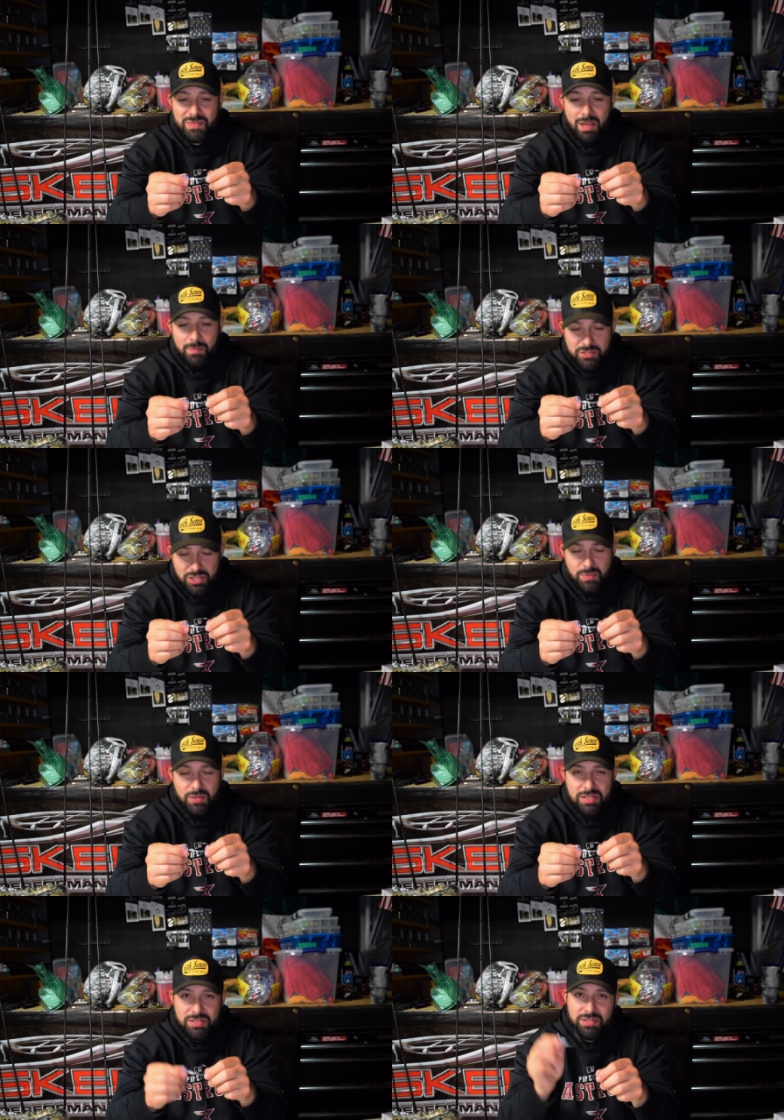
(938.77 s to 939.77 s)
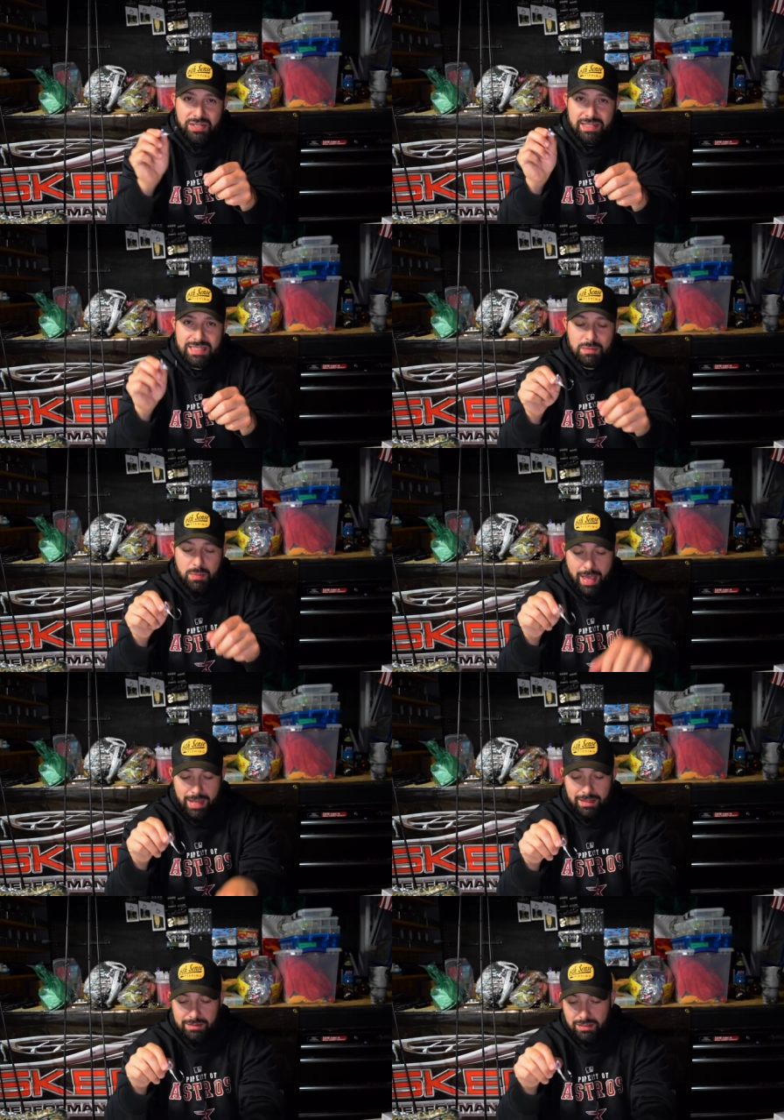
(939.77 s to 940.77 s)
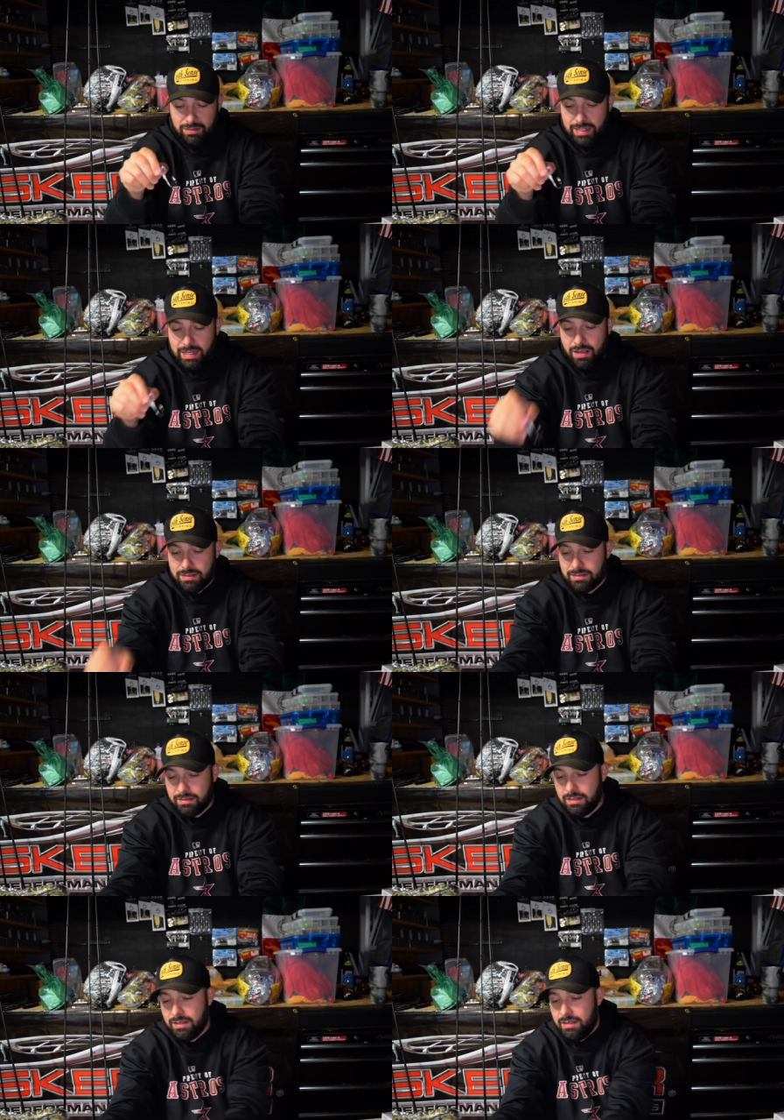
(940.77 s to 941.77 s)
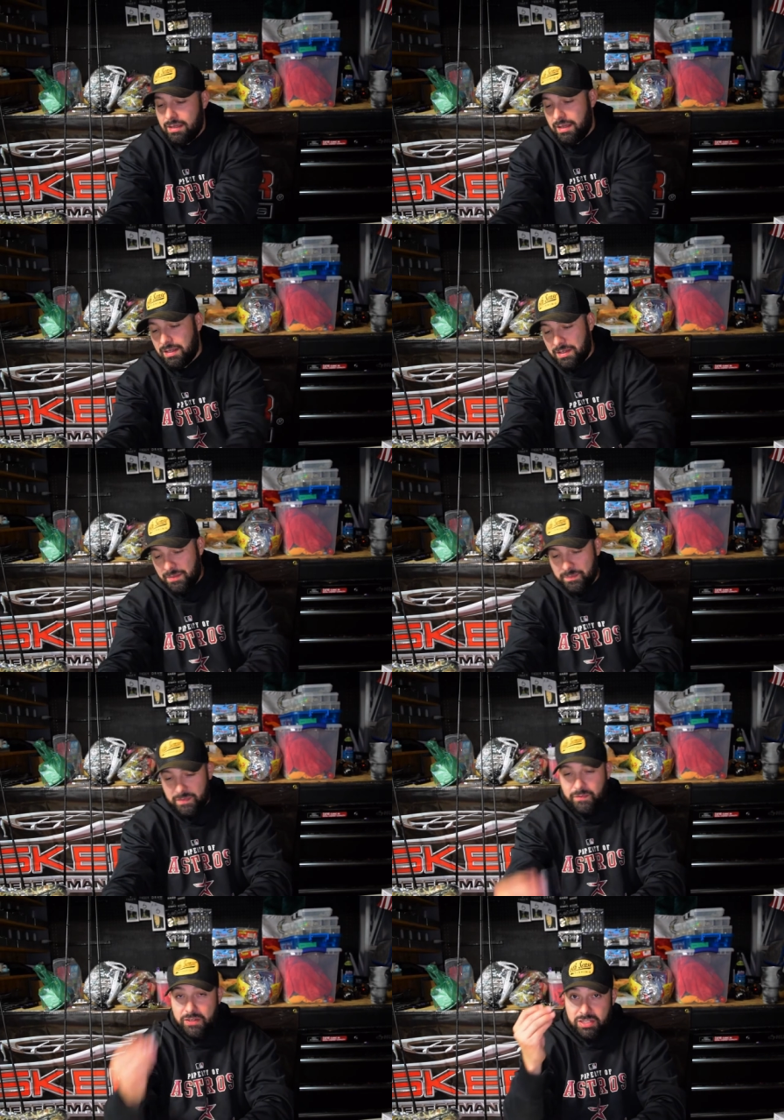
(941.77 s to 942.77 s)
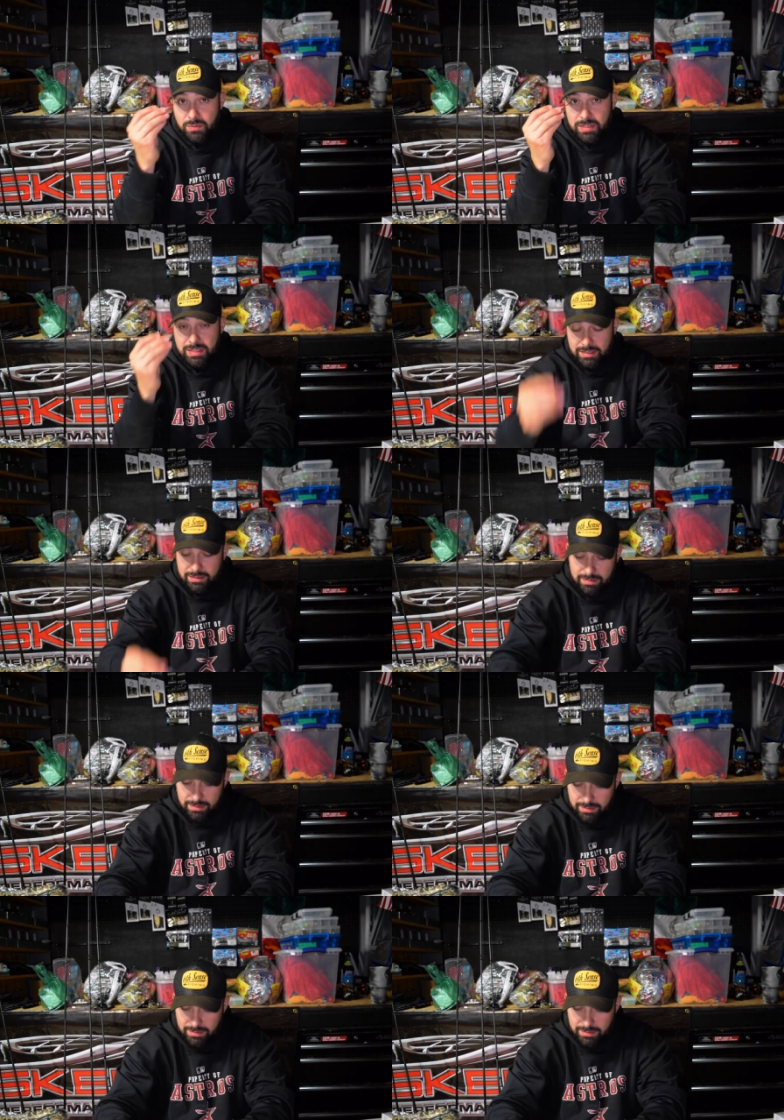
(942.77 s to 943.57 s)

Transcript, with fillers: I'm sure pretty soon you're going to see me back out there on Lake Austin um, fishing with these